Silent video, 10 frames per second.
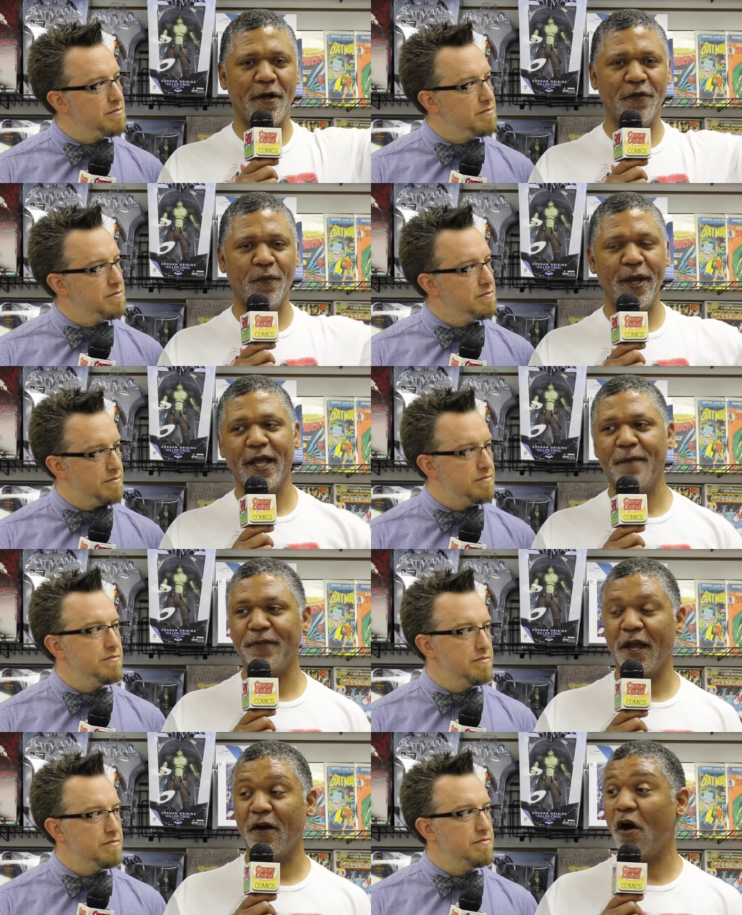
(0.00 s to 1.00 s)
Speaker 1: all the way up
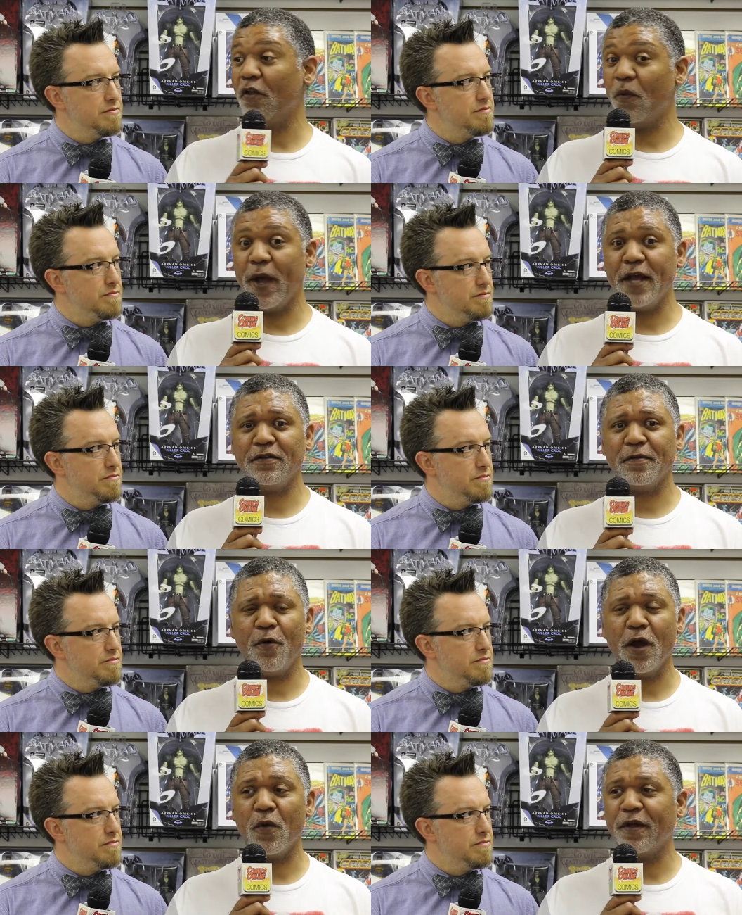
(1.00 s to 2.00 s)
there, all the way to the
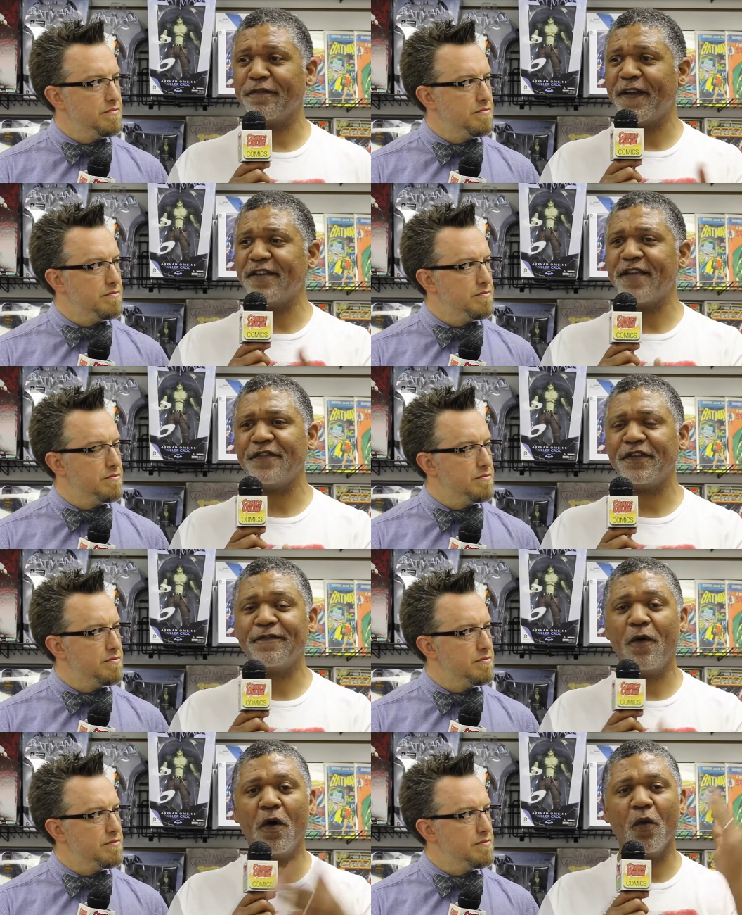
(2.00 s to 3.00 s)
point where the Fantastic
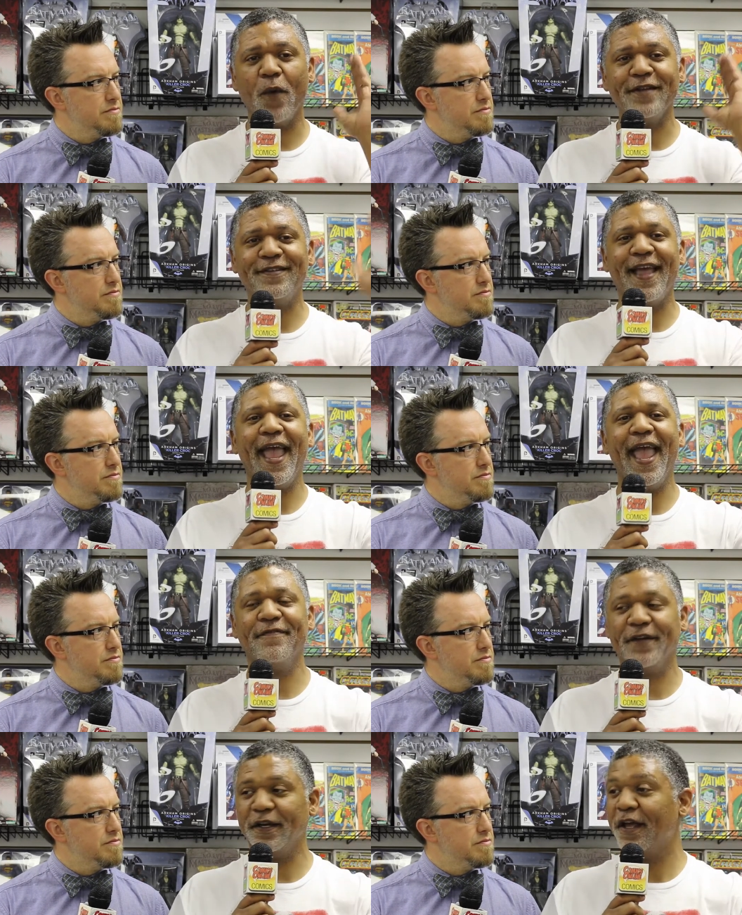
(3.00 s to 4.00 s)
Four went to
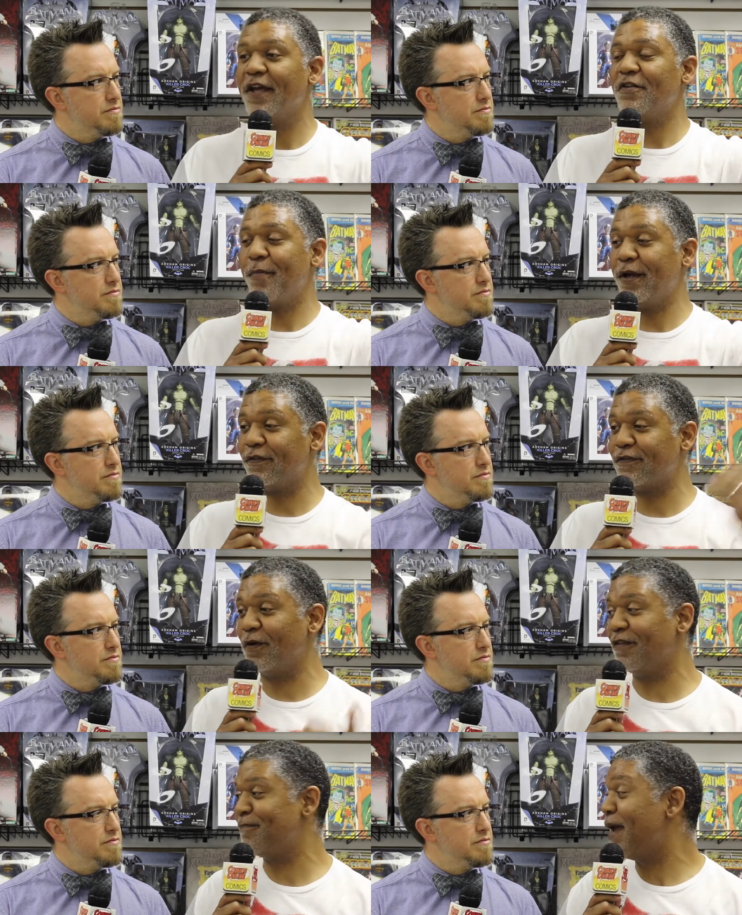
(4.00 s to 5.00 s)
heaven to bring the
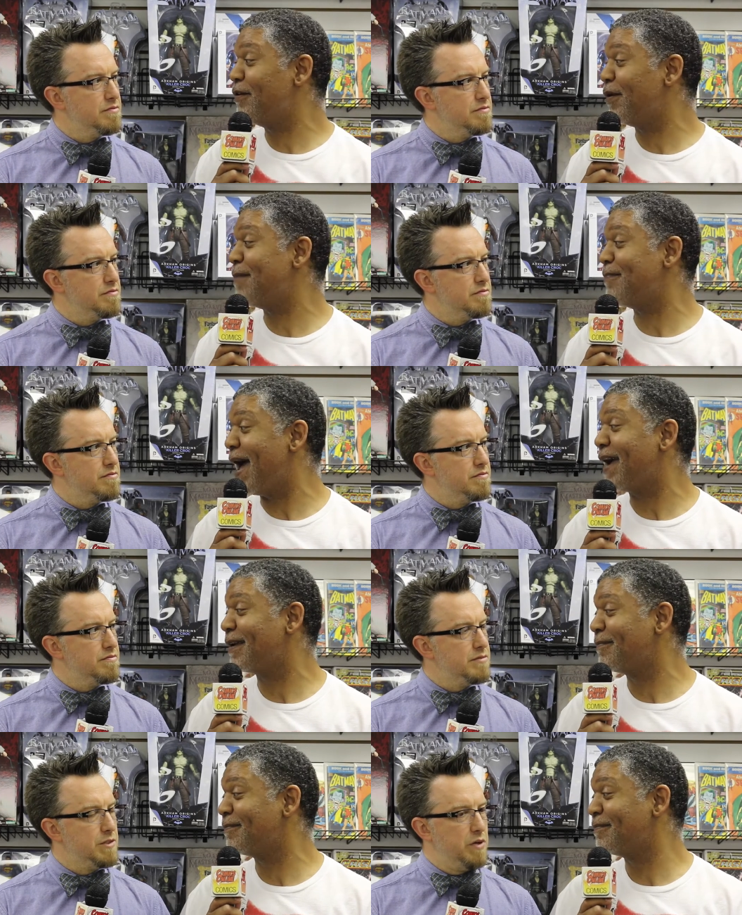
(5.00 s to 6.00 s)
soul of Ben Grimm back.
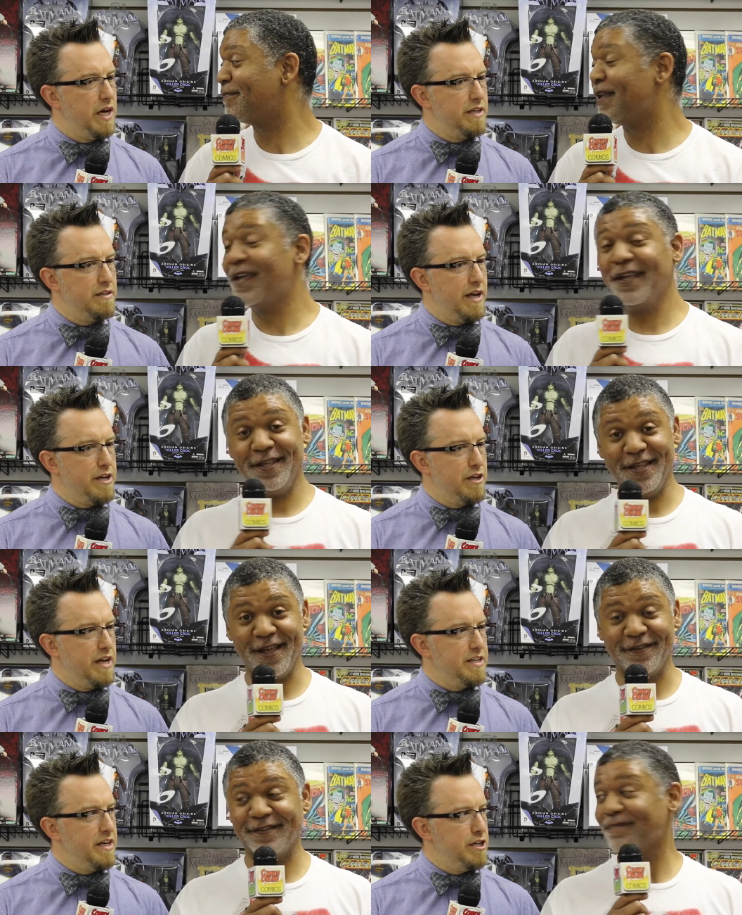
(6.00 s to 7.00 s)
Speaker 2: Right. And
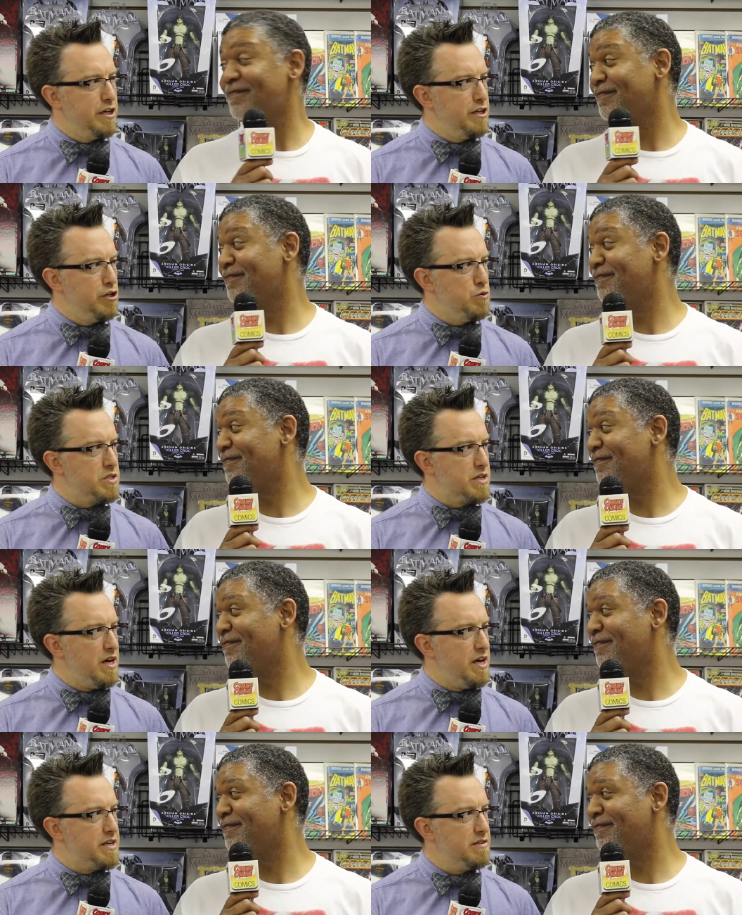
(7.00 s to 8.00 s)
who was
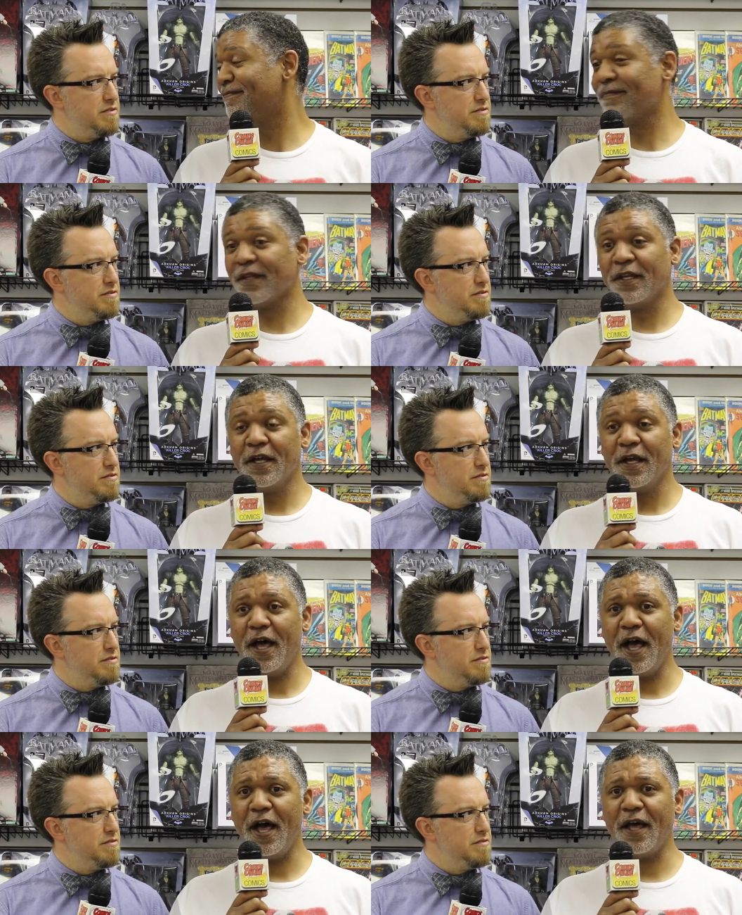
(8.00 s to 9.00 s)
God?
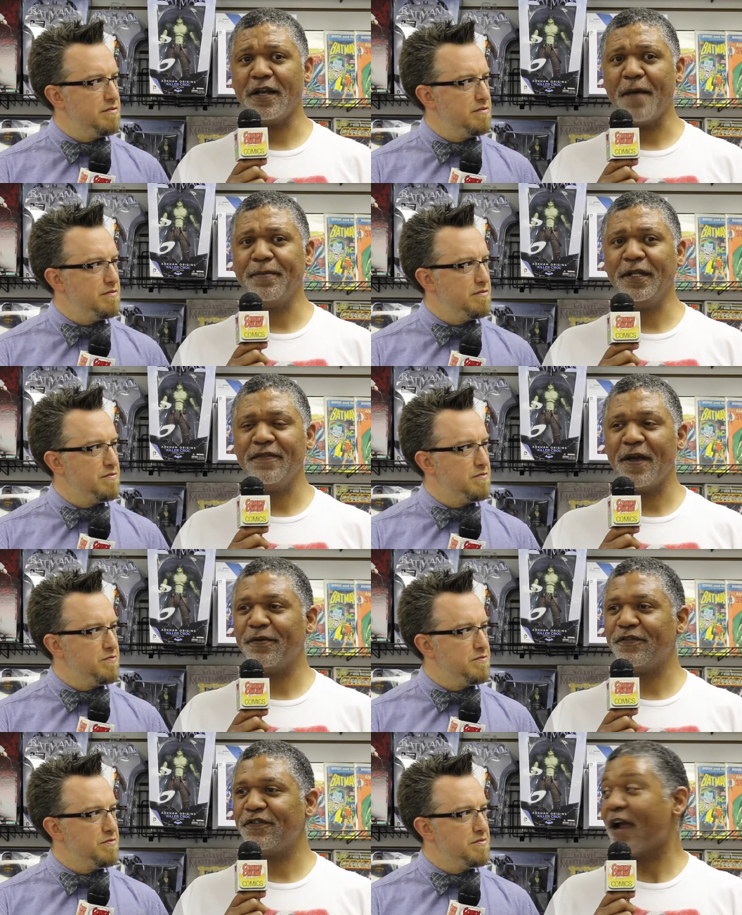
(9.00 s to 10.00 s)
Speaker 1: I believe that
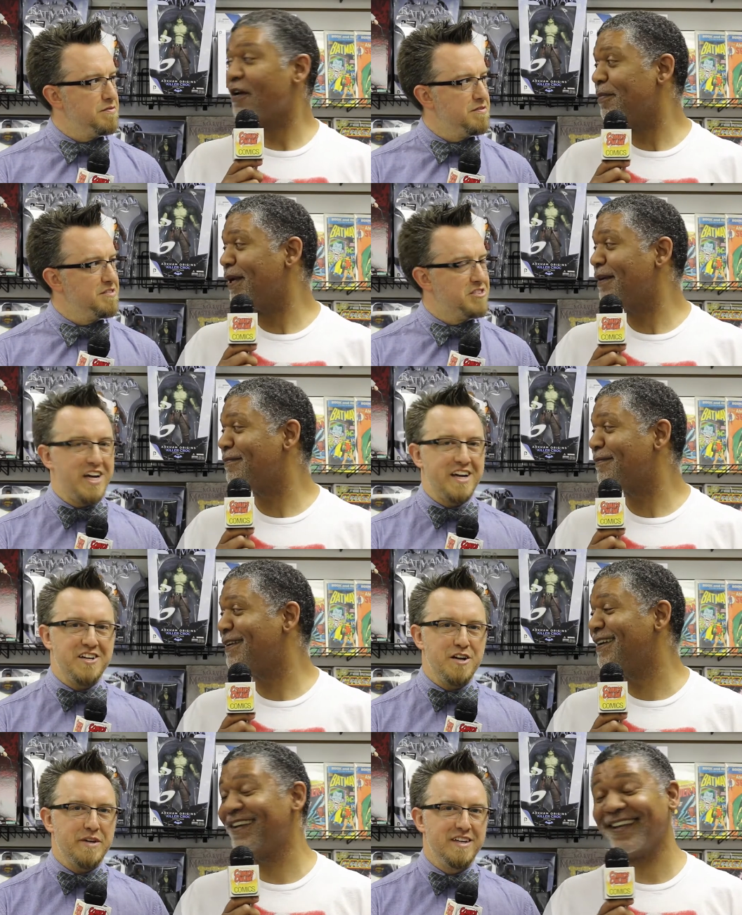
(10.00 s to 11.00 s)
was Jack Kirby. Jack
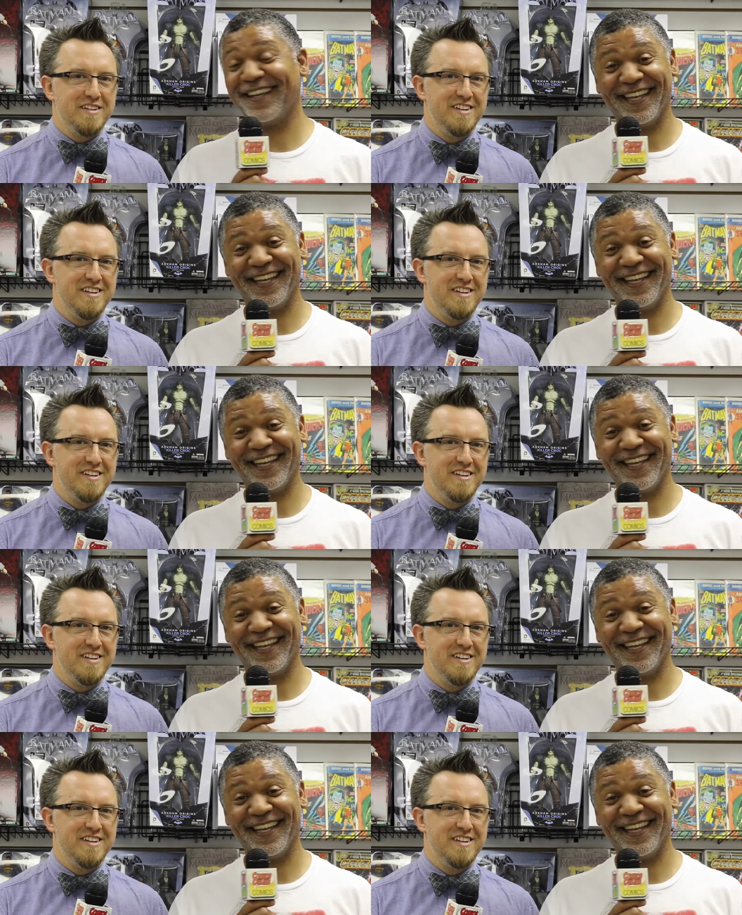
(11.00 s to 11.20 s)
Kirby.